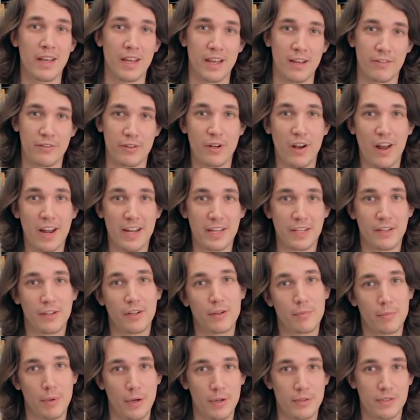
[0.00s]
If you like, you
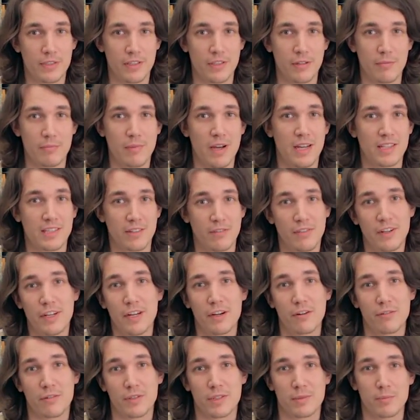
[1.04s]
can post them as a
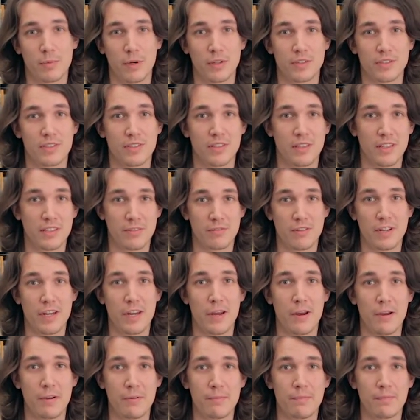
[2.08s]
video response to this
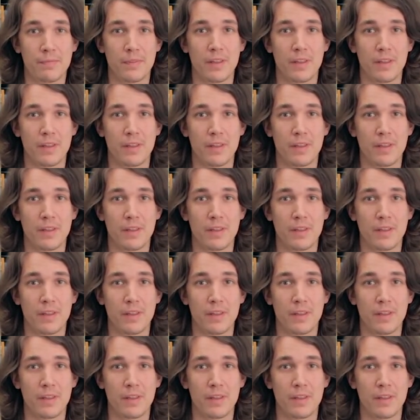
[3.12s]
video.